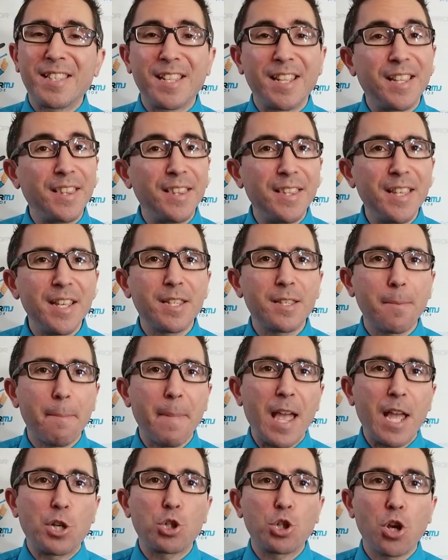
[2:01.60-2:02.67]
in this
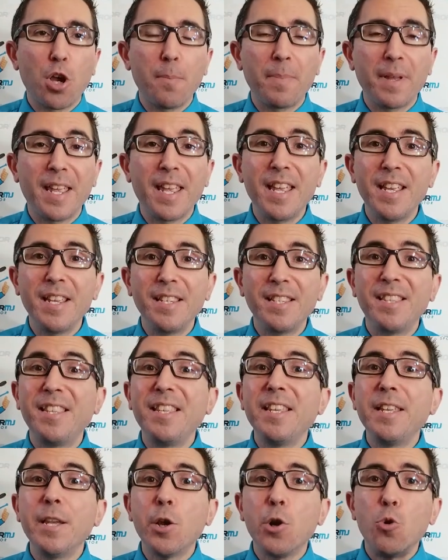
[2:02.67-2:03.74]
matchup is
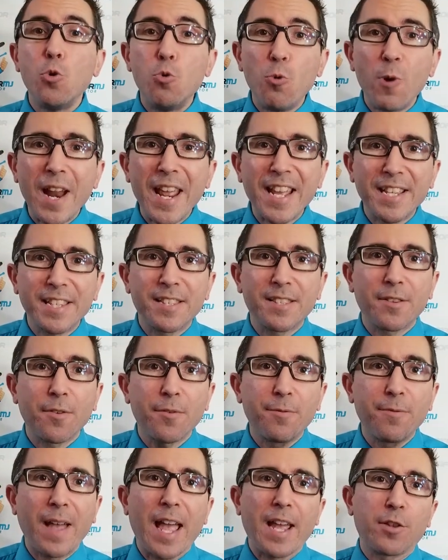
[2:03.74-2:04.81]
the rest
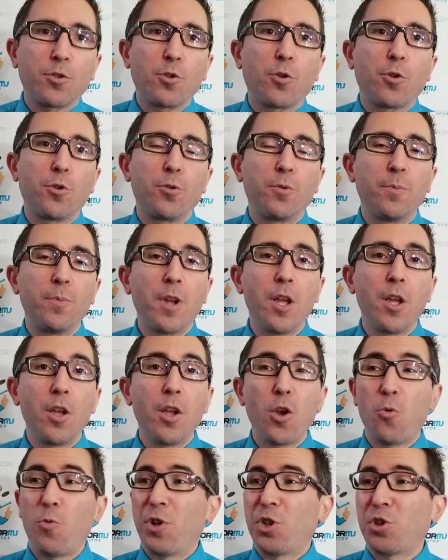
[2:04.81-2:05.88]
factor,
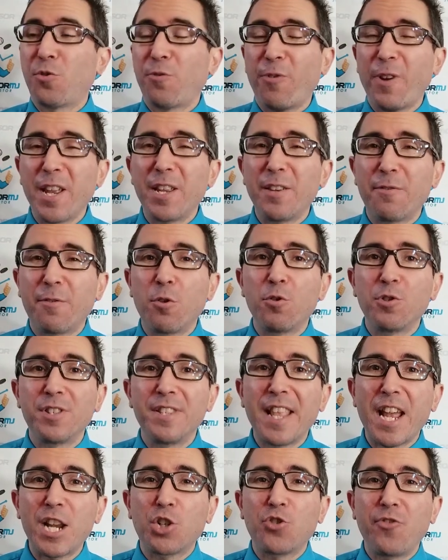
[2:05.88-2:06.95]
which favors
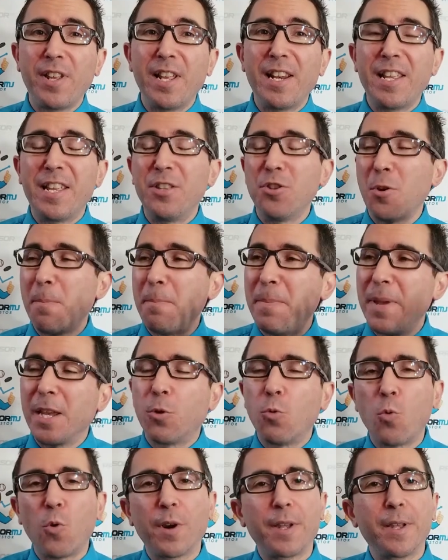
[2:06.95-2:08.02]
Nashville in a big
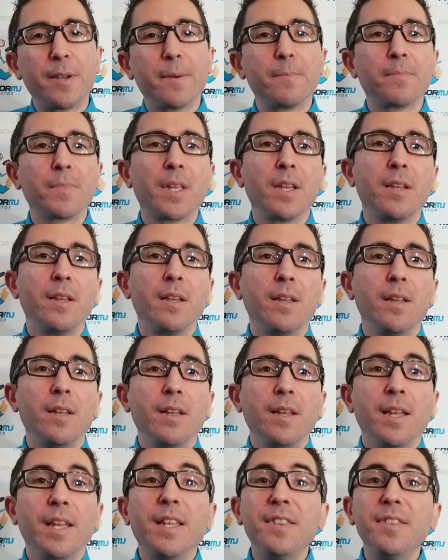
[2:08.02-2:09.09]
way.
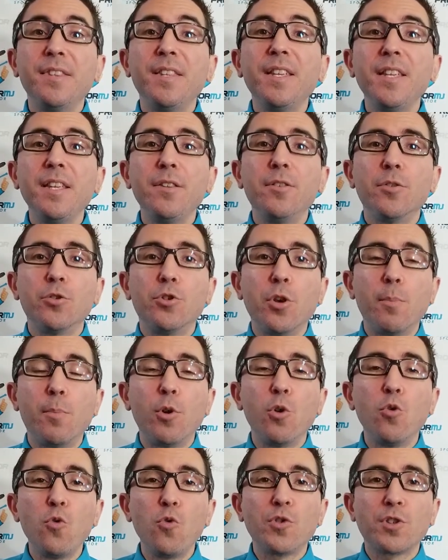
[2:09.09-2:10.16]
Indeed, the
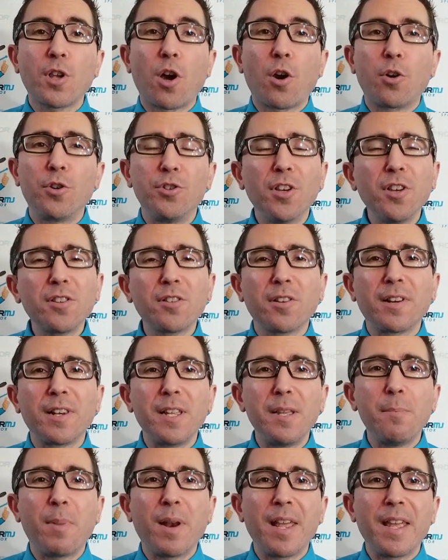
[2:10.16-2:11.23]
Blues are not
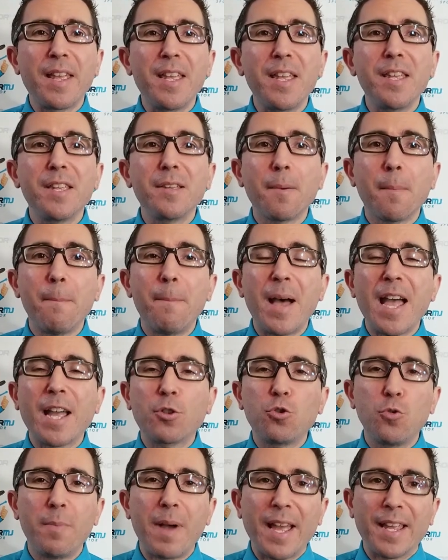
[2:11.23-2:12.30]
only playing
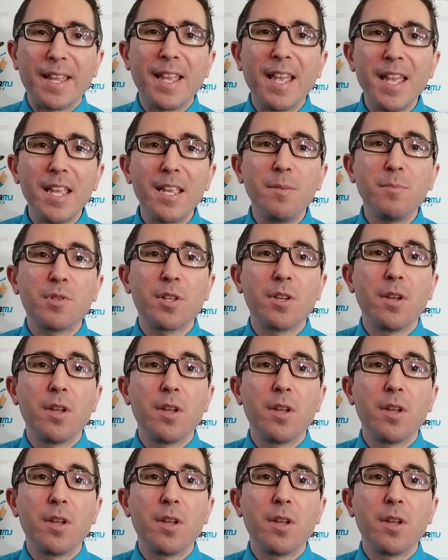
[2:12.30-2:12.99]
back-to-back -back games,